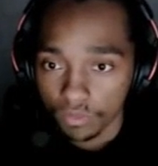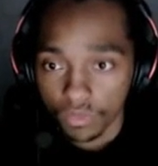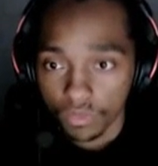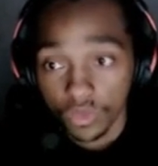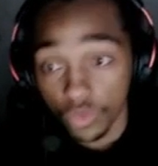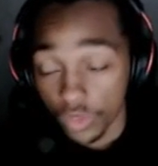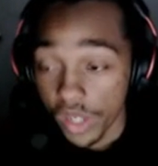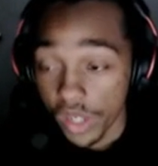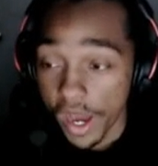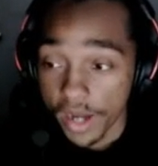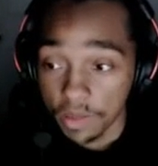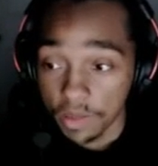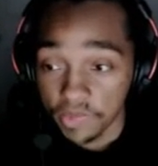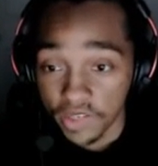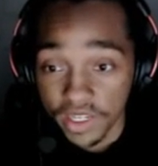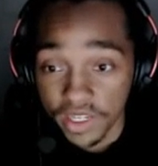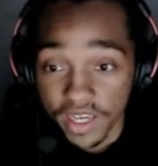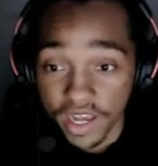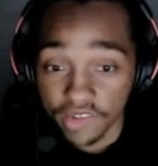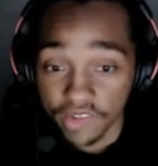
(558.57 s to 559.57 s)
3 items, and
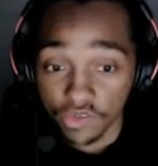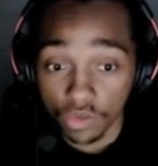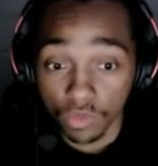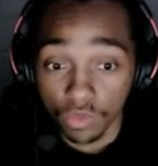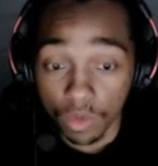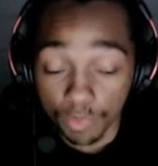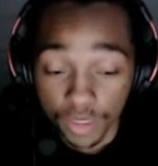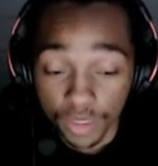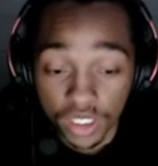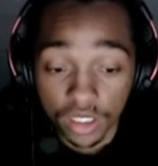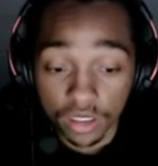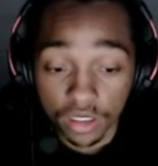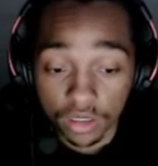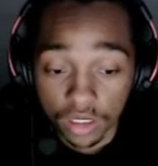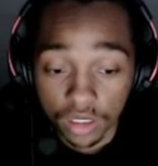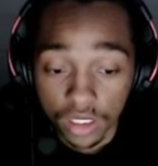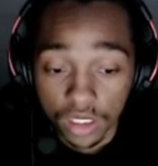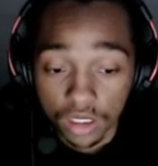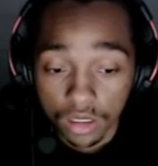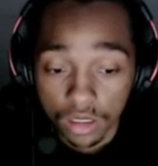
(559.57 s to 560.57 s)
he has to
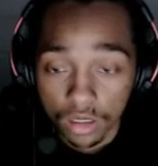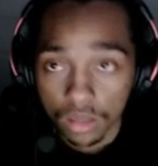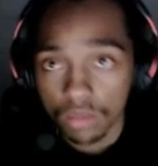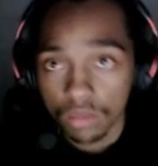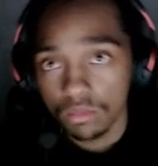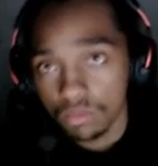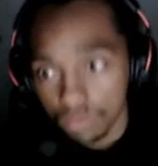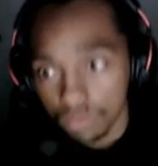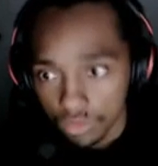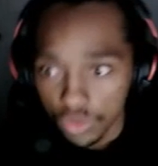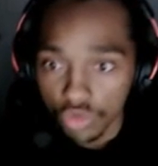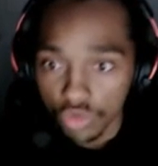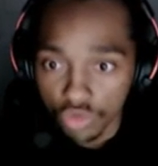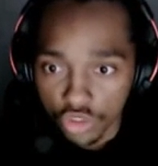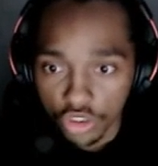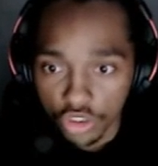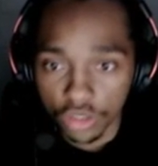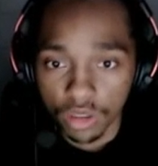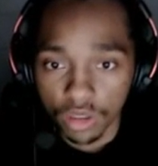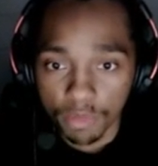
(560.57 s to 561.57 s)
repeatedly use
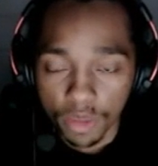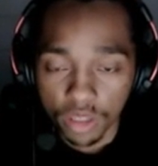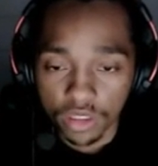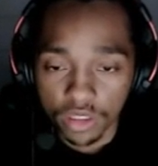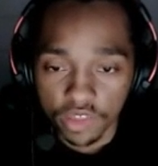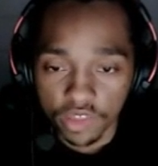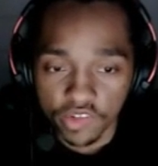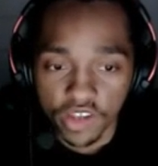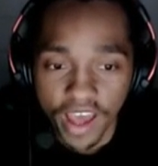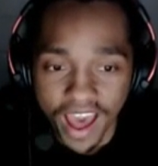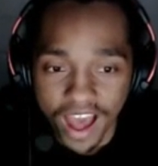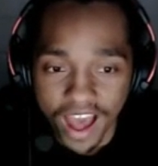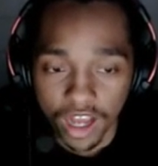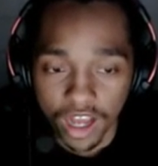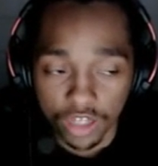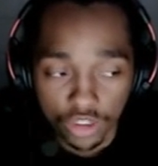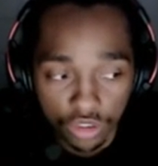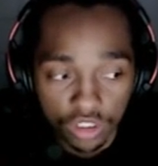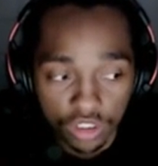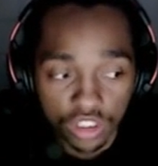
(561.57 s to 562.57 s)
certain abilities to
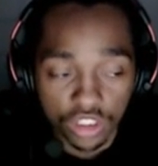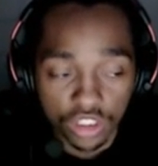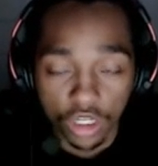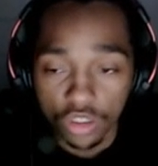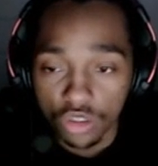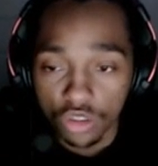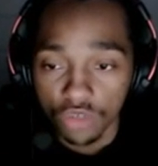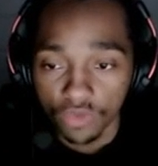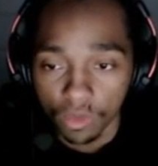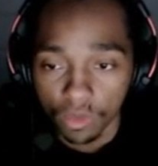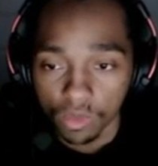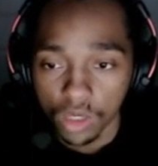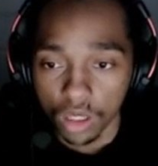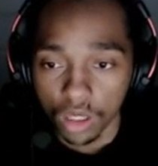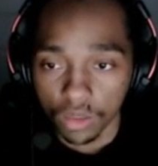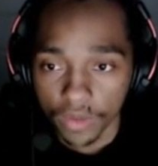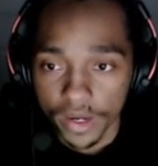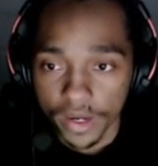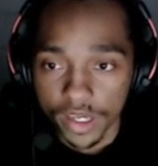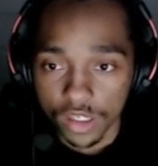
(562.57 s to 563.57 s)
actually stun you from
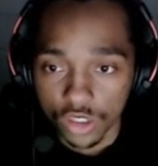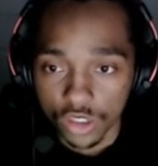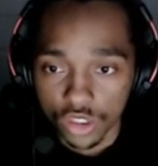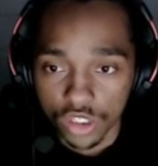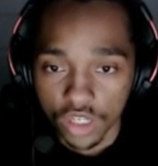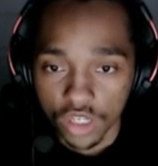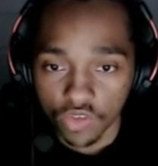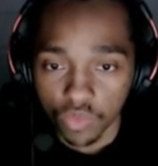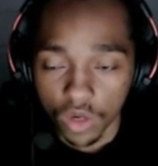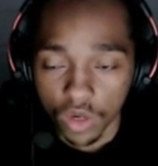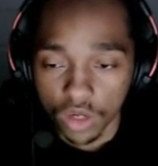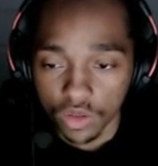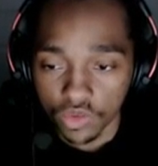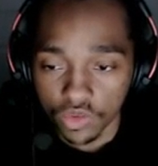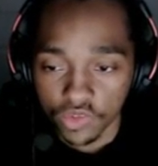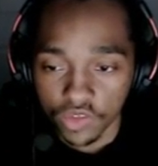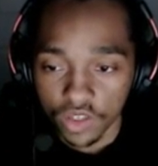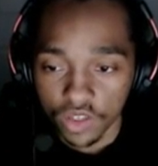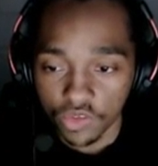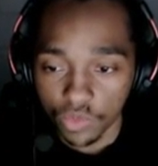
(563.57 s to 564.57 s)
long range. It's one of those
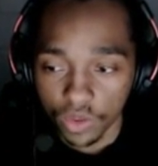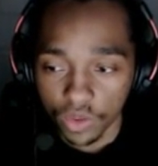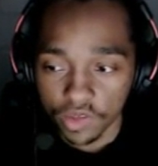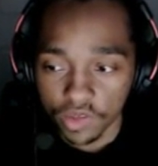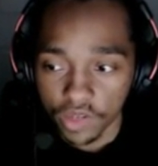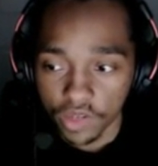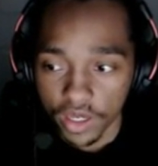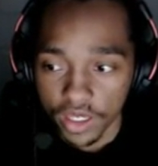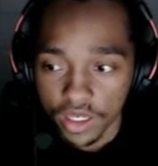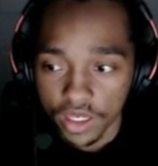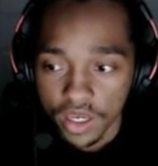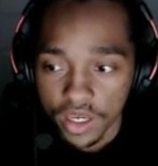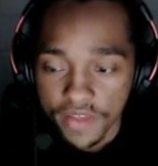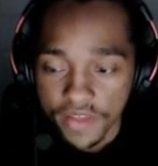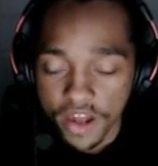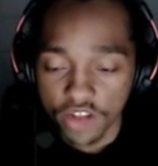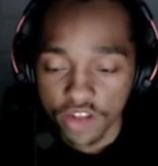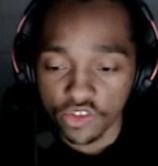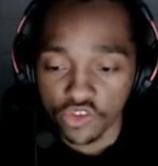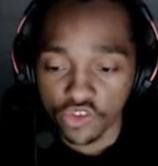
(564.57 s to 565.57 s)
things where it's like,
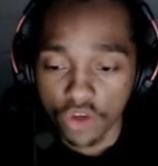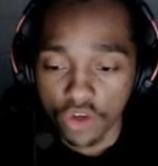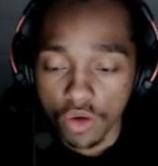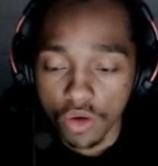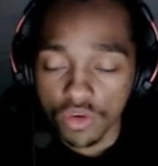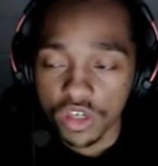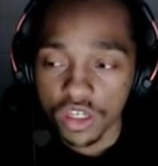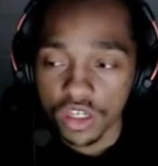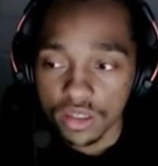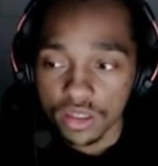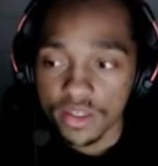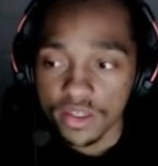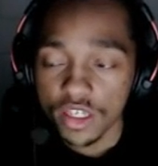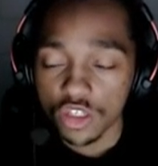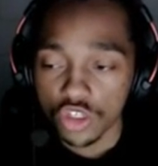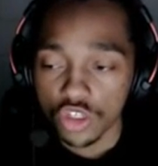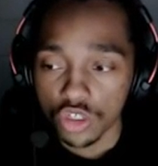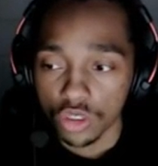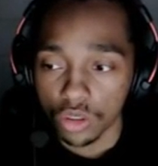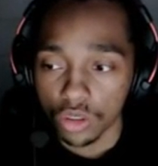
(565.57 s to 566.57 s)
that is so
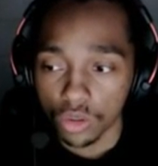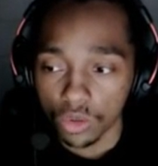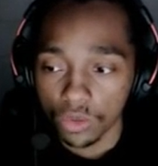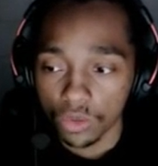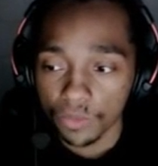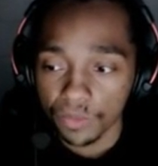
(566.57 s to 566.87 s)
conditional.